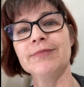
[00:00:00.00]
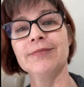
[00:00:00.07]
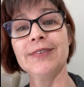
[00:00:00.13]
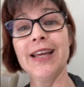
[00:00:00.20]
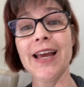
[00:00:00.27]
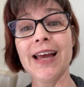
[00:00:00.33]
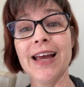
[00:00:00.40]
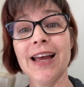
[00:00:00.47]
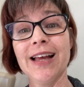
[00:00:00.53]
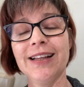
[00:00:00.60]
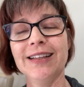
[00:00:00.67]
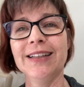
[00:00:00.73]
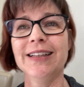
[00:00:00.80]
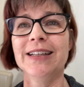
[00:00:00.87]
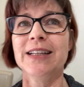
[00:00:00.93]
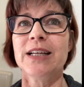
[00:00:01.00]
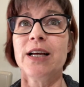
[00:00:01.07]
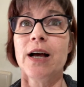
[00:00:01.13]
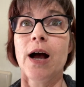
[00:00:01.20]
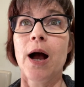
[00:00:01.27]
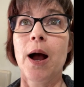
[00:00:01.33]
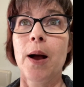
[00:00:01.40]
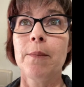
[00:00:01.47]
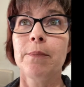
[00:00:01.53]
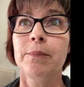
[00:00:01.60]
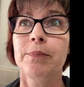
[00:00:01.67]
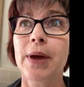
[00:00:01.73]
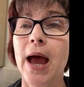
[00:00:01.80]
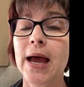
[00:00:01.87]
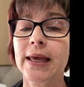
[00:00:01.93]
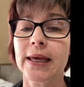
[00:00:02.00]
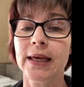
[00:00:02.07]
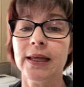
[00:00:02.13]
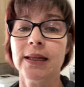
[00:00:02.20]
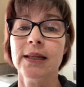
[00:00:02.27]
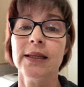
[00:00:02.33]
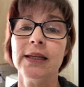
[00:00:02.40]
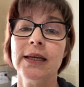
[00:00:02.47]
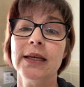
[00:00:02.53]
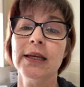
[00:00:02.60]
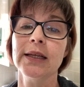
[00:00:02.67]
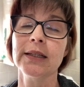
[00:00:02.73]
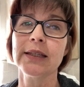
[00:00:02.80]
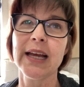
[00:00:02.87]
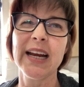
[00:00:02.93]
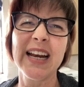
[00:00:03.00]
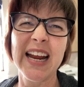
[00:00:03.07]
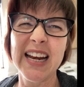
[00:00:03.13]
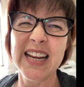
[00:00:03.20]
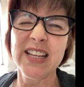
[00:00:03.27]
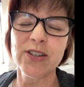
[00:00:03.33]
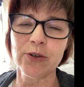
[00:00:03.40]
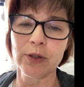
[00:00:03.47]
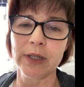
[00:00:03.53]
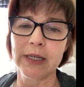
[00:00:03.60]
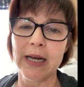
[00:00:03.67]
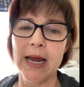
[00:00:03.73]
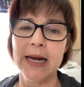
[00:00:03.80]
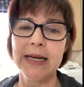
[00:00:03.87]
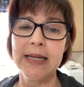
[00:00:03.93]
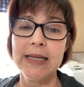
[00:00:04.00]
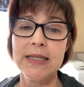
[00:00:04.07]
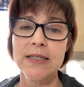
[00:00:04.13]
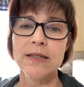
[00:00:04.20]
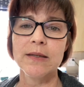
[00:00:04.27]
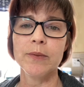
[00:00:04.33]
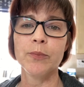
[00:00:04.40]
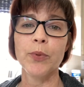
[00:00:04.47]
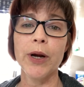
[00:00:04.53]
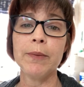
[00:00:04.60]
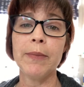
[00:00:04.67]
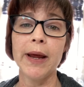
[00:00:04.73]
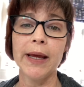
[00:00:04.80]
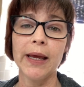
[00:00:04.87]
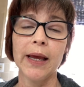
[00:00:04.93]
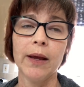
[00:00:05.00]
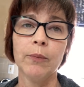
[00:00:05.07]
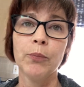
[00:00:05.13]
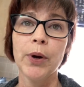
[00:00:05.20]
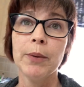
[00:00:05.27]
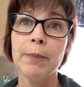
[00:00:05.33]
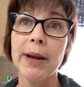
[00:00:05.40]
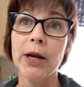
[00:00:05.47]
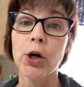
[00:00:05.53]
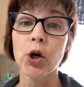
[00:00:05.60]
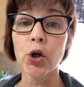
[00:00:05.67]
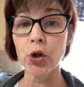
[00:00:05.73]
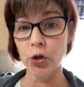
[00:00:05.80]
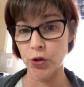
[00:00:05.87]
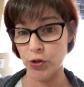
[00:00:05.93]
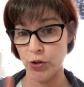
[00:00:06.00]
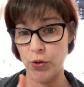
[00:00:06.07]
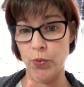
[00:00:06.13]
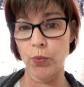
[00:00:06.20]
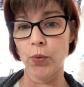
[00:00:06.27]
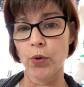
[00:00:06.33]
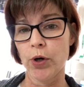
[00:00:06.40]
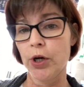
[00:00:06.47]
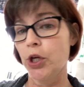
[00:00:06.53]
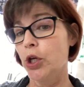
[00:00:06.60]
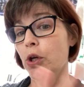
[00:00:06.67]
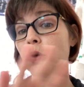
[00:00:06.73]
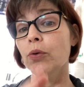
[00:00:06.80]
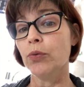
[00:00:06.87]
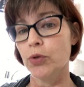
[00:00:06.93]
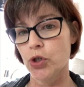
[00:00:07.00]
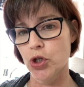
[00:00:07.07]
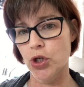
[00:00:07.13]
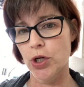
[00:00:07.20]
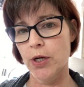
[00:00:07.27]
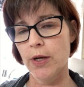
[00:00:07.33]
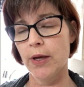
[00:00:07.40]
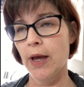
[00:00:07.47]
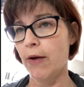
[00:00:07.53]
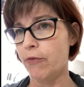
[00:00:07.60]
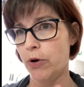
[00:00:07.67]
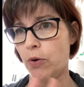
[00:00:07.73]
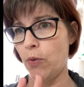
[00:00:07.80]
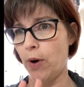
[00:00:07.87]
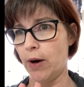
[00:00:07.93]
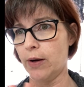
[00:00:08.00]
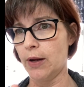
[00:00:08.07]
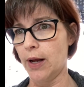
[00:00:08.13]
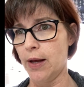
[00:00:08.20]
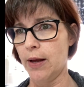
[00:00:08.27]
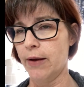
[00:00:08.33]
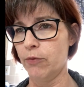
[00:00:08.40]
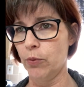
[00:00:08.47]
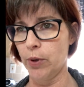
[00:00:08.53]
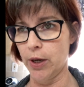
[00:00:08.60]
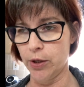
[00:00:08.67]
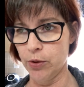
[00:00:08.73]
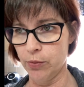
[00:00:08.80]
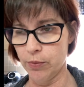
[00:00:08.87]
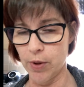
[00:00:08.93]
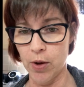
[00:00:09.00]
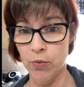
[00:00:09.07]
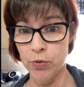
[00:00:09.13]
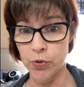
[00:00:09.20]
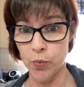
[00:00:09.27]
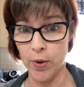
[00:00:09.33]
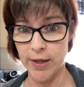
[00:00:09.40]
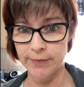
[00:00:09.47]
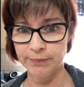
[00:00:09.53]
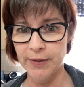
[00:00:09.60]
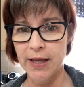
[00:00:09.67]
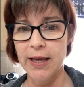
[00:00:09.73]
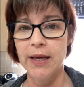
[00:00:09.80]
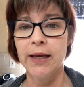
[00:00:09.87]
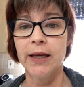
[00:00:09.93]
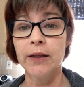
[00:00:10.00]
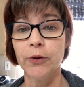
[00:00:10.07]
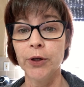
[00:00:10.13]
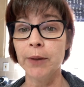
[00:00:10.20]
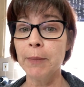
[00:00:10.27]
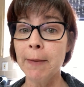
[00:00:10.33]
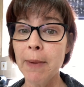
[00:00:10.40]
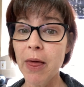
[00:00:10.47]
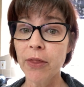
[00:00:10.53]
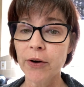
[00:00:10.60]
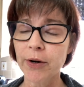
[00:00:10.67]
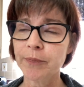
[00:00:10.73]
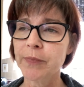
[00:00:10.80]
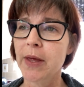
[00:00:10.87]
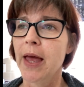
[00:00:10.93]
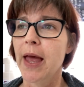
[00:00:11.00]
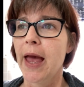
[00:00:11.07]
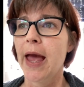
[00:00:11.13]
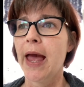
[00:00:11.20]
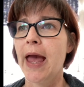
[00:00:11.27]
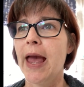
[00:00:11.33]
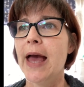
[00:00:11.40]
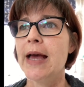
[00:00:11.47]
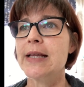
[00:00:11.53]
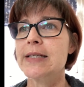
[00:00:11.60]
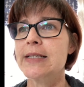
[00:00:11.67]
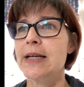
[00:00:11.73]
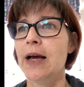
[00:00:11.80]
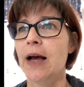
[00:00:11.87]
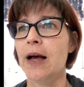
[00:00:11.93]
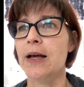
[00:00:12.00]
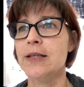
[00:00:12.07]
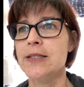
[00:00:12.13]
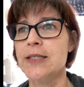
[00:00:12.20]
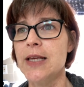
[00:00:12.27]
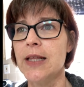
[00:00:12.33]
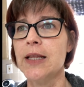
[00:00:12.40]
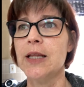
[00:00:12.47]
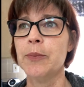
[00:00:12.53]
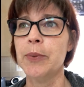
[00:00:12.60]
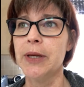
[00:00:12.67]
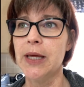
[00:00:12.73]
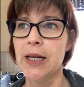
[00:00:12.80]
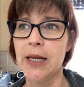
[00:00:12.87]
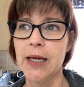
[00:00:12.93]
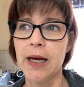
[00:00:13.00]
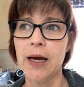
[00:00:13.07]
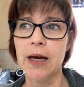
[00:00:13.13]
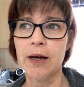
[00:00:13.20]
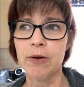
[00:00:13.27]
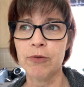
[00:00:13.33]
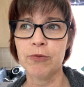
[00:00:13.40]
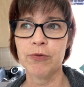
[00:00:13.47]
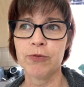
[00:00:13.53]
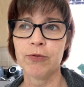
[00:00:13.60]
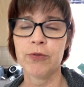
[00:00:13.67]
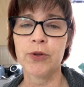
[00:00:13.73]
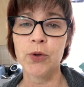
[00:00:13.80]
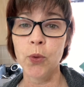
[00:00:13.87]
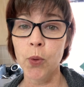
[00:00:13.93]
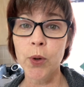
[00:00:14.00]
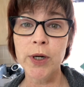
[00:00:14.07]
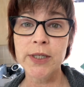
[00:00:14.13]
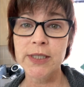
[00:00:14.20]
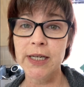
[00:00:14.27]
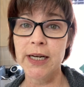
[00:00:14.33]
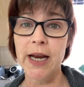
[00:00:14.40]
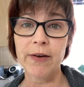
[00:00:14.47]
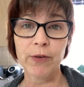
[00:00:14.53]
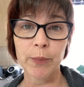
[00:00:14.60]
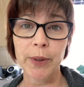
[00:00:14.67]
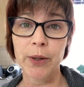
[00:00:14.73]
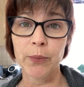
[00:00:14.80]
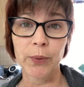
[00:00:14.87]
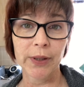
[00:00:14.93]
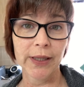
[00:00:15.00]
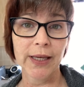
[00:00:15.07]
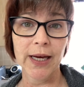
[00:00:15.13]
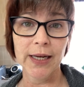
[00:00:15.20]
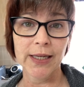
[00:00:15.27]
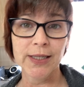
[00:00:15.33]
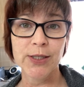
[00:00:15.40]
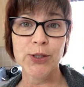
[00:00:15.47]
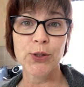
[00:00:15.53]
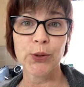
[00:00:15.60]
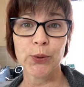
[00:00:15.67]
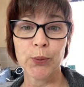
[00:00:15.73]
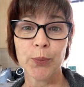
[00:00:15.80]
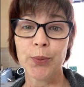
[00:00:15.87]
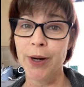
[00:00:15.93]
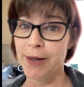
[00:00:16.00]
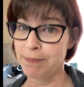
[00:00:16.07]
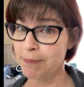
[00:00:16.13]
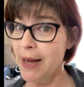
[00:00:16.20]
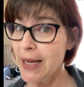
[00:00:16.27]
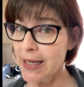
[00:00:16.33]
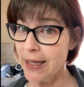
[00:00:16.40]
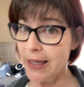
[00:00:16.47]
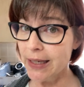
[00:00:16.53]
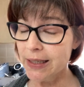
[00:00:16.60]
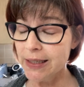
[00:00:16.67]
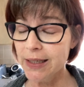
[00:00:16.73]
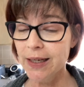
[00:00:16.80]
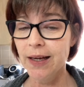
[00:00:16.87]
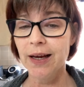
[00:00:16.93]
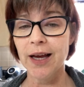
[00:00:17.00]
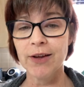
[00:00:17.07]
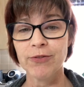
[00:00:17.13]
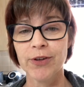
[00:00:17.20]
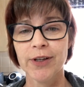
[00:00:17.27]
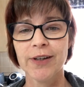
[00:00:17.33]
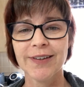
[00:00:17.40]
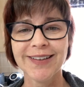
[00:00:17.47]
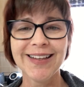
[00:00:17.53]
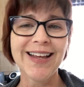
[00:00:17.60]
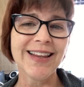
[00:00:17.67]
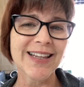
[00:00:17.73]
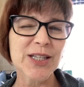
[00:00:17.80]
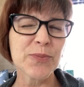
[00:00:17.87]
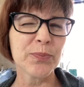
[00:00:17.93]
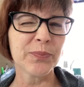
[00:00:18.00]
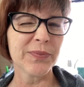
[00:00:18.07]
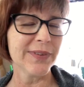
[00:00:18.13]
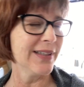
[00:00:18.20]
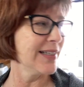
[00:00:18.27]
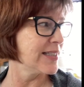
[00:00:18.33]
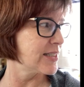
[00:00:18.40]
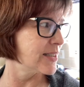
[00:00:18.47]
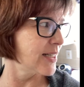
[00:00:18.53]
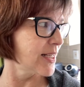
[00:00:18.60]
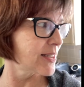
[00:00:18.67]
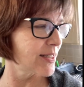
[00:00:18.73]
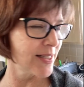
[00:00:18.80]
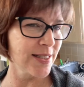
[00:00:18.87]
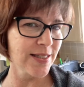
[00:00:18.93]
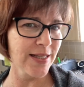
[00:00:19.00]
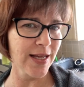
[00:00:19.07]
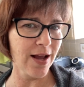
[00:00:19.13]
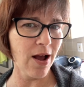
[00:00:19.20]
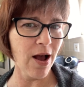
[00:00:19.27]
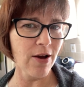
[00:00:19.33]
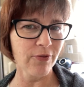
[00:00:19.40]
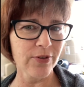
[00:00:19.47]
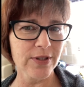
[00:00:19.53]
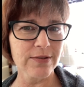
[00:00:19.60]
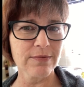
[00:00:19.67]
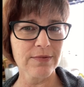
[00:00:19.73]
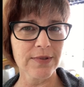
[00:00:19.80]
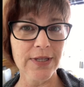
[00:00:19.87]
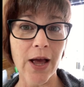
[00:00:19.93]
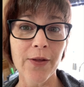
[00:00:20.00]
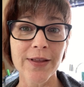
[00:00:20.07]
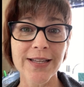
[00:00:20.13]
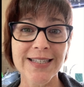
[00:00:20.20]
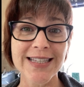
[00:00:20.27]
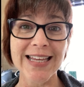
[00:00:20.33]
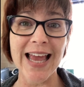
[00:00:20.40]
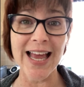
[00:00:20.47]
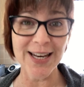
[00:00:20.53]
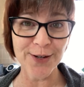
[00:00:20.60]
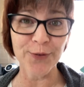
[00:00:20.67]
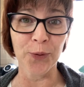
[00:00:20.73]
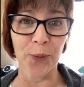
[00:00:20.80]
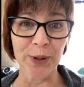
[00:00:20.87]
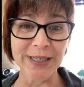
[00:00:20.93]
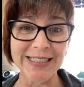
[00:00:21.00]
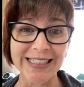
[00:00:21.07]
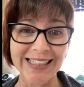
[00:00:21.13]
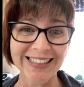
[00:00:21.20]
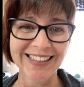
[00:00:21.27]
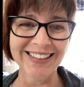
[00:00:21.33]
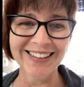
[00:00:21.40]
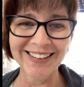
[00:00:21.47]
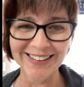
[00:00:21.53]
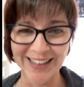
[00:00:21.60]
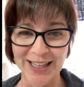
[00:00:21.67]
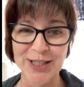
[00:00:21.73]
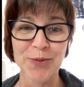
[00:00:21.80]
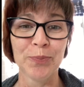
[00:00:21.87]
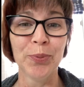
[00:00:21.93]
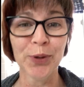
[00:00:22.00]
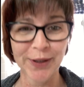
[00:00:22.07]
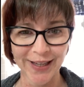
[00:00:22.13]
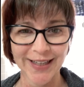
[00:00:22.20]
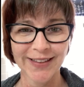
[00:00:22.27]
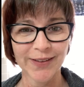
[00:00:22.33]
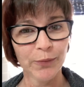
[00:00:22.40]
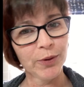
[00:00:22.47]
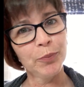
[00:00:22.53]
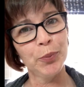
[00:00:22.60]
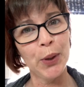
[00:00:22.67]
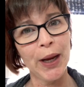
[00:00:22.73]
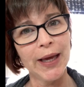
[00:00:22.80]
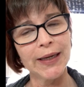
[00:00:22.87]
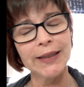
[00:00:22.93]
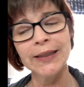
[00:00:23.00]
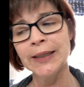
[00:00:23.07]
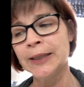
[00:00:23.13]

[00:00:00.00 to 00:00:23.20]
Yeah. Back in the late 80s, early 90s, bread makers were huge everywhere. Everyone I knew owned one, including my mother. And seeing at the beginning of the quarantine, everybody really got into bread making, I figured, oh, let's dust this thing off. And now that it's the end of quarantine, let's bookend it with bread.